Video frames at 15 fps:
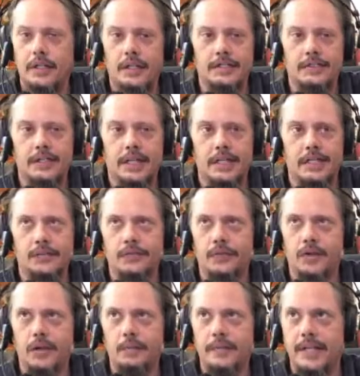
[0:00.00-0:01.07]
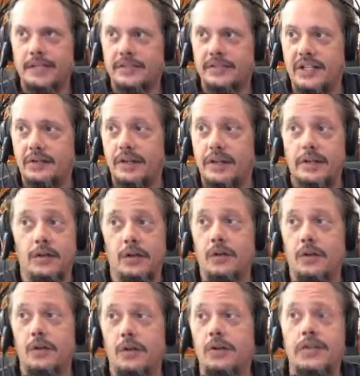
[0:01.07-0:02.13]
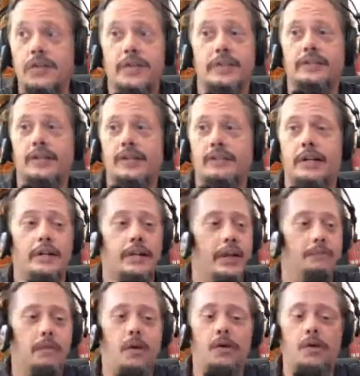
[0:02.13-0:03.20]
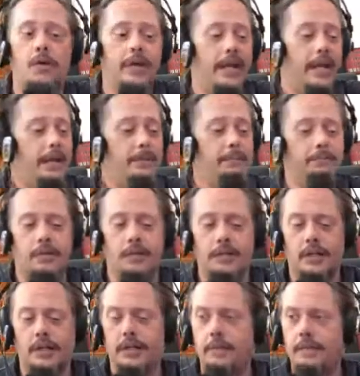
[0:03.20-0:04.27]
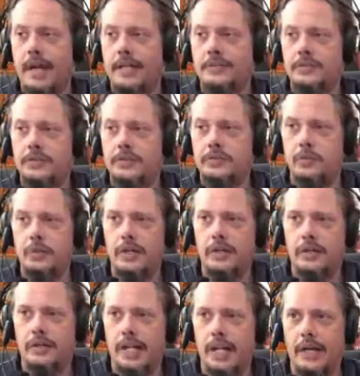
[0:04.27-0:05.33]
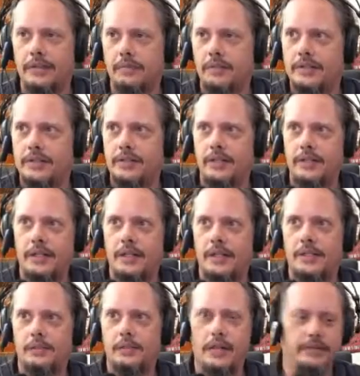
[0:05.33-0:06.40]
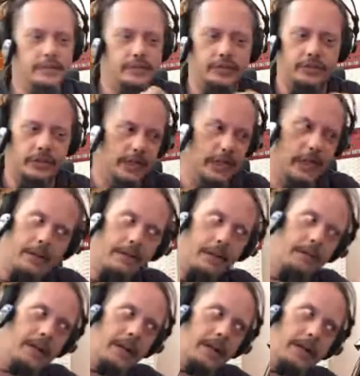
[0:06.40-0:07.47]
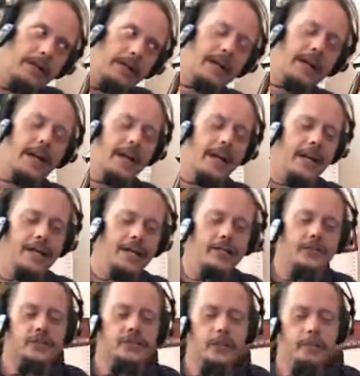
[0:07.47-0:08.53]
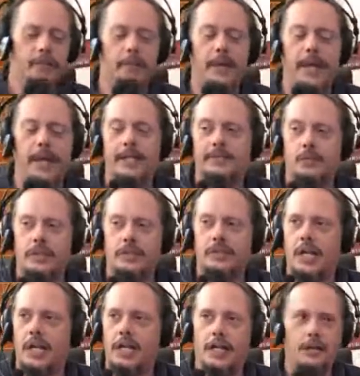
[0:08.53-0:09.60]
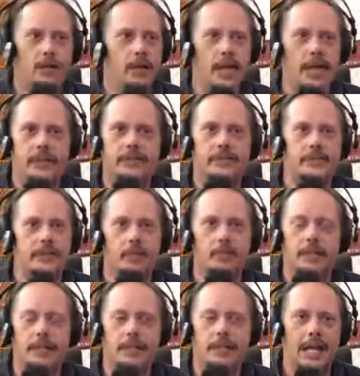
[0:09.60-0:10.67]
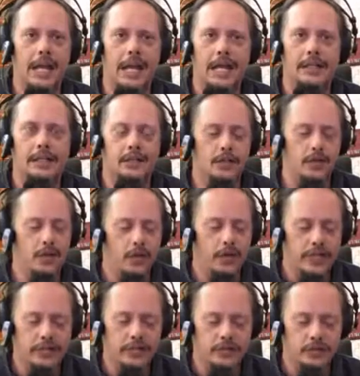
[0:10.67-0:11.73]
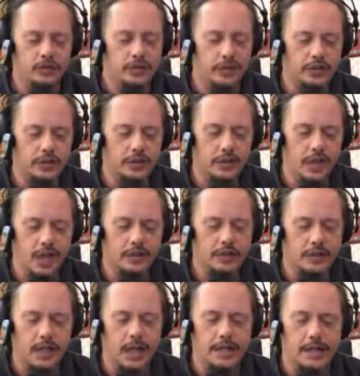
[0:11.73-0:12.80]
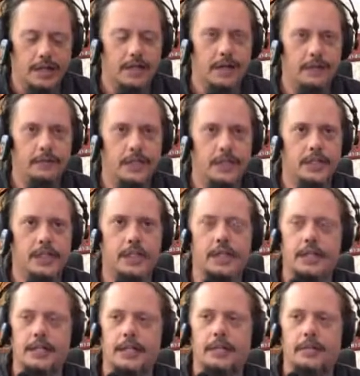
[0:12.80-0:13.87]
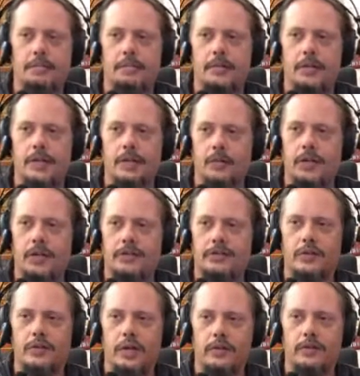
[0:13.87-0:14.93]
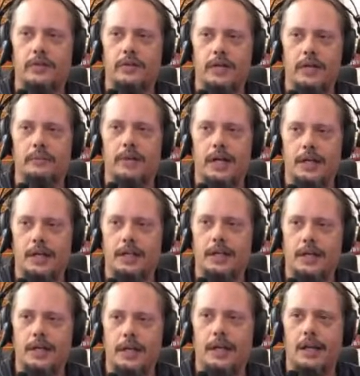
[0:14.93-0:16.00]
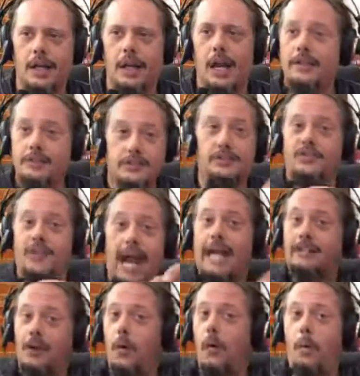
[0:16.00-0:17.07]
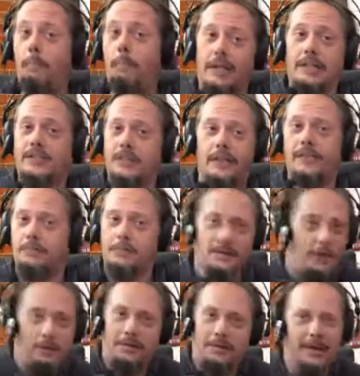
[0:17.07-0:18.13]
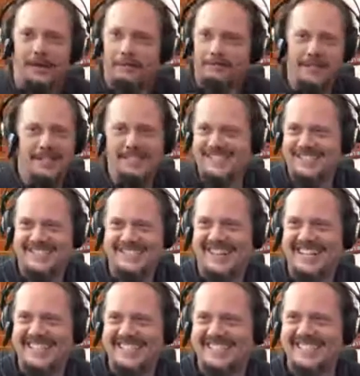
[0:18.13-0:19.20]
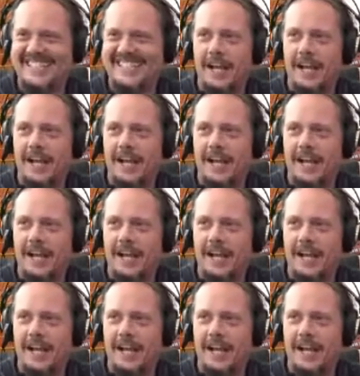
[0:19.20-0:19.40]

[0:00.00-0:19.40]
settings from the Incinerator and all the Incinerator and have them all going and put it on the master as well and have compression on there and do whatever and just layer them out on there. It is just amazing when he's and I don't have a single bit of lag, no issues, nothing. I can't find any complaint whatsoever about it. And I stacked a whole bunch of them and turned them up and tried to see.